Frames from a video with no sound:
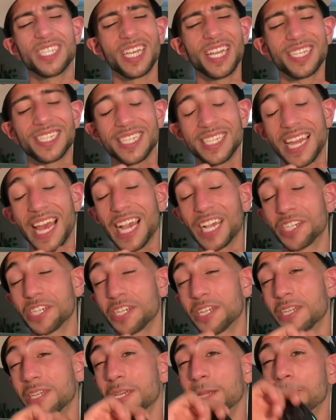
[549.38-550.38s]
Intense is
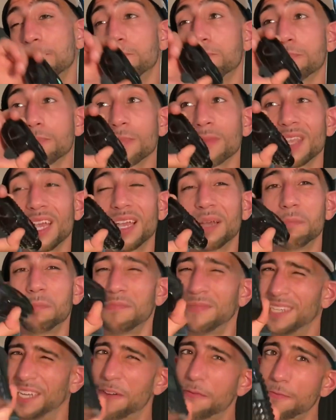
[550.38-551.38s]
actually
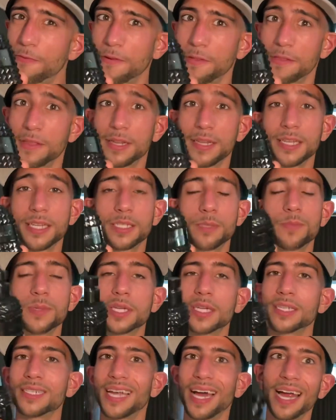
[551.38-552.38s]
different than this
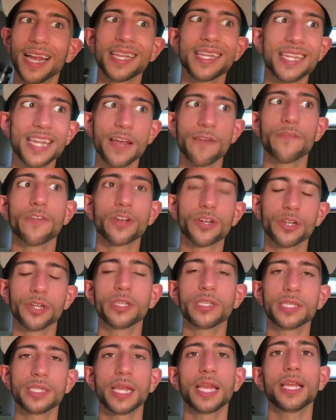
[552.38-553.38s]
because I never
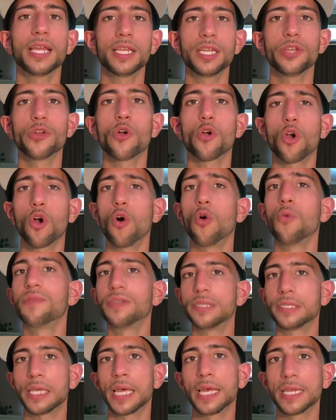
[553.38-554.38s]
could stand Dior Homme
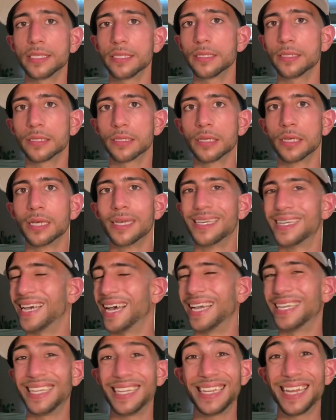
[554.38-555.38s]
Intense.
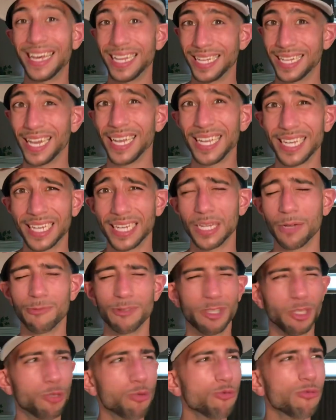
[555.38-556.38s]
I did not like it. It
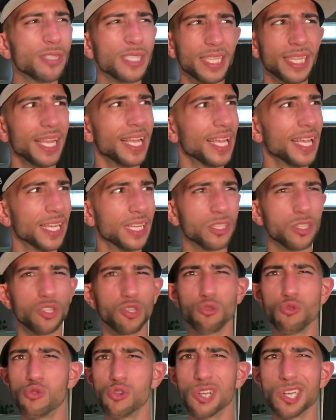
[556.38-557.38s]
was too thick,
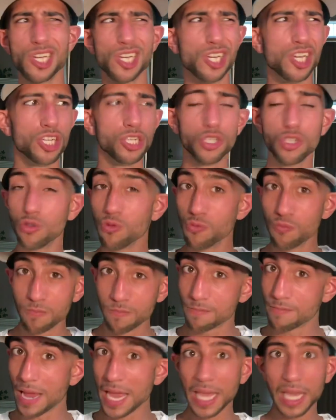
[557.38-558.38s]
too
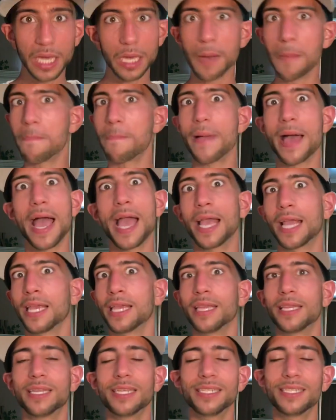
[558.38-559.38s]
makeup
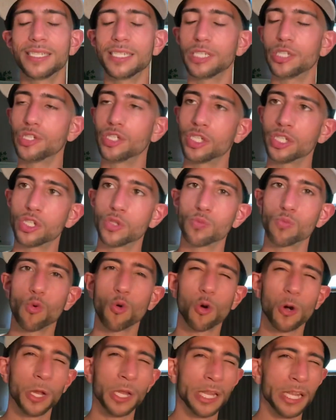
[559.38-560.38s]
baggy. This is just
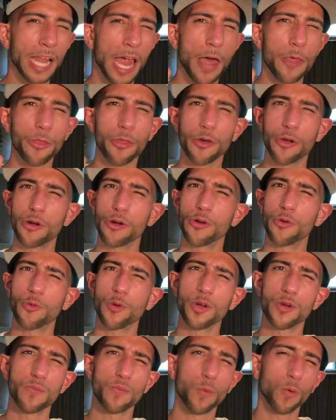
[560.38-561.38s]
more
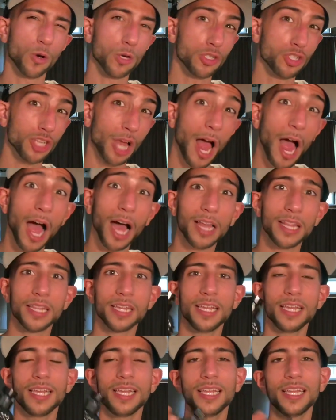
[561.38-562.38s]
leather and more
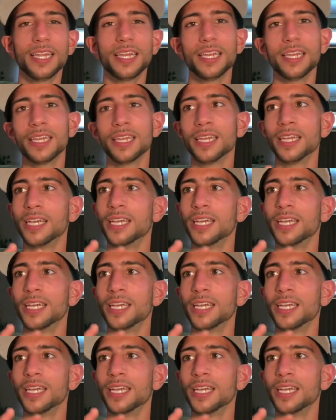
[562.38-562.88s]
chocolate in it.